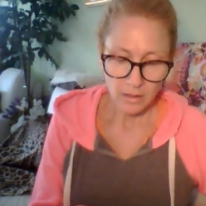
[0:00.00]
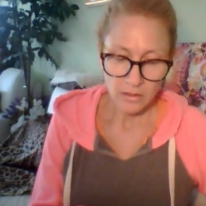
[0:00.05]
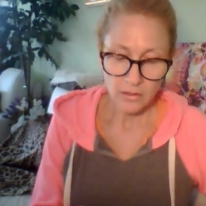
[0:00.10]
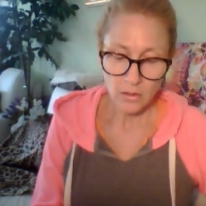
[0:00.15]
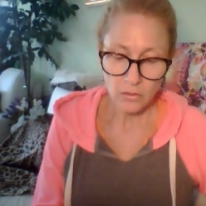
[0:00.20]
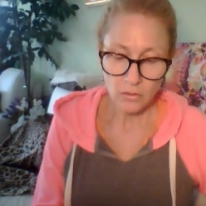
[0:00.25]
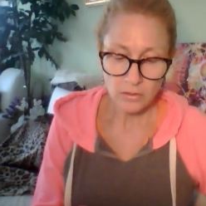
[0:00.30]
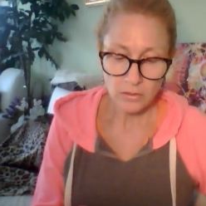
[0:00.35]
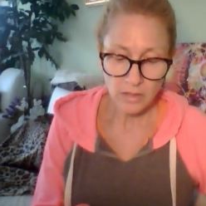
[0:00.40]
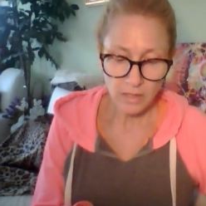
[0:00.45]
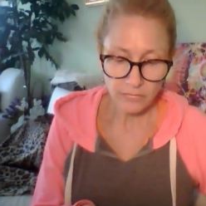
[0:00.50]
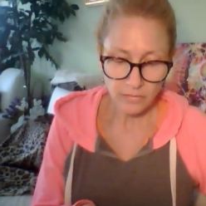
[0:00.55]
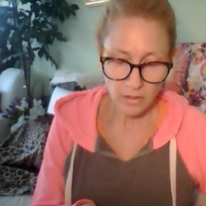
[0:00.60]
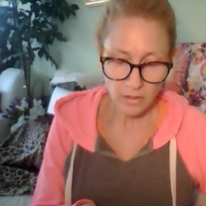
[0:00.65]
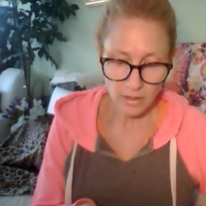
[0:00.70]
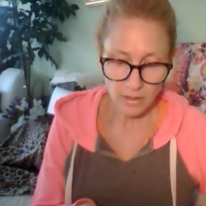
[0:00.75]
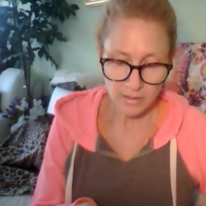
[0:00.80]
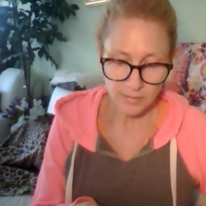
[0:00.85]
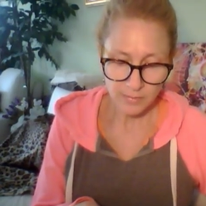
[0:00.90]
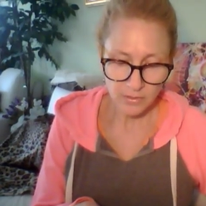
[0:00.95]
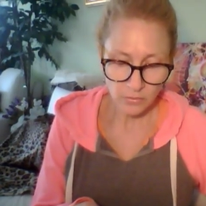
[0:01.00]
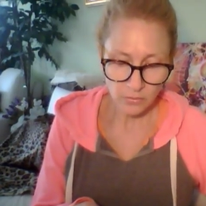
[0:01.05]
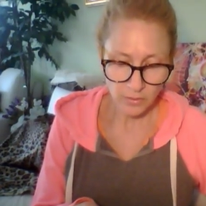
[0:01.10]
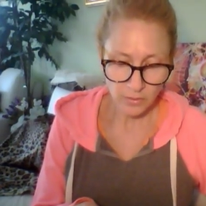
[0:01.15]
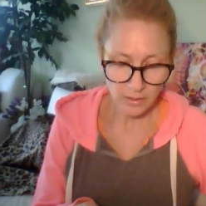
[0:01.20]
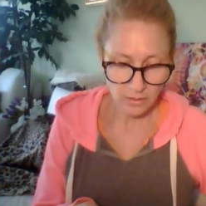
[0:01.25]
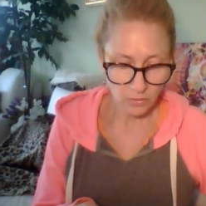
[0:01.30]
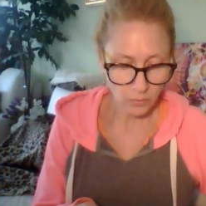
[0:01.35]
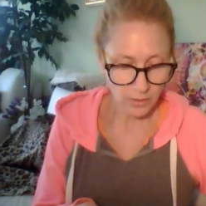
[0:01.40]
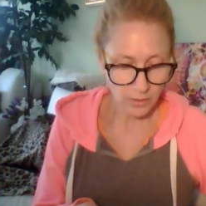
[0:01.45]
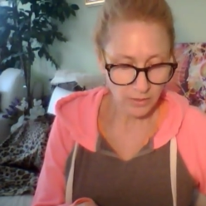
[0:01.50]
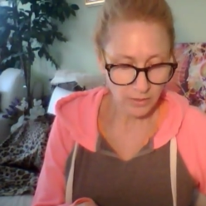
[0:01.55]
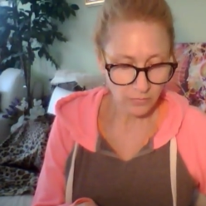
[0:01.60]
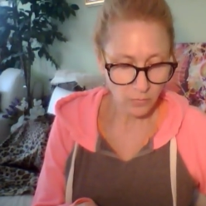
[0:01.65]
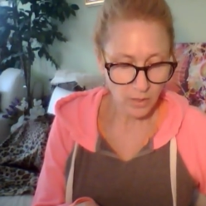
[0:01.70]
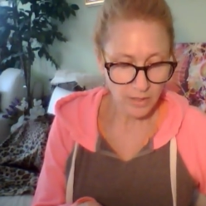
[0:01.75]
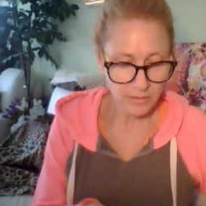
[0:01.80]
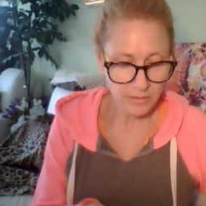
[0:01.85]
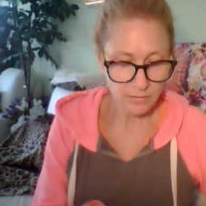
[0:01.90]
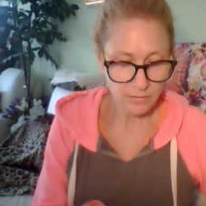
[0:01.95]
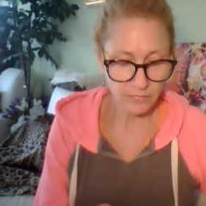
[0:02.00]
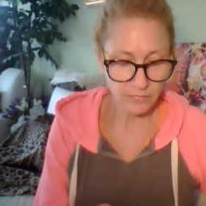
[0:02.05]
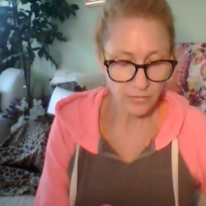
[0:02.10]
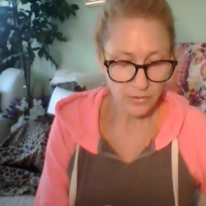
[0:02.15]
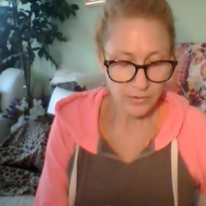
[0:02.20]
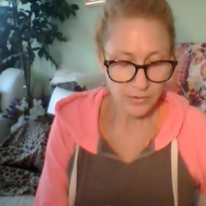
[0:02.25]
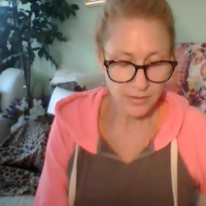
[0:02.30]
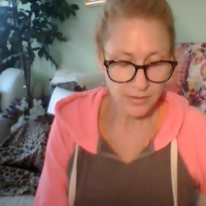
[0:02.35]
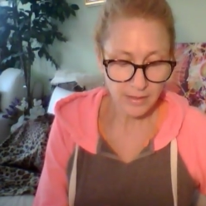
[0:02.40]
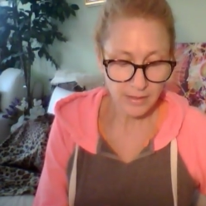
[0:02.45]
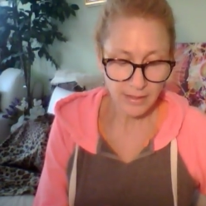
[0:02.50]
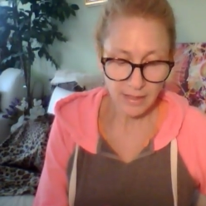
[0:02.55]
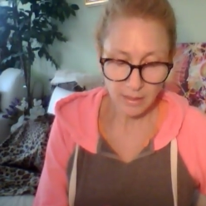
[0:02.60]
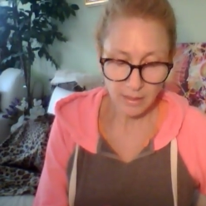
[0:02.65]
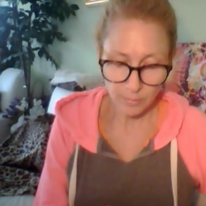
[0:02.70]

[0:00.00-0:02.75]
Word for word: No love lost between the Queen of Wands reversed and the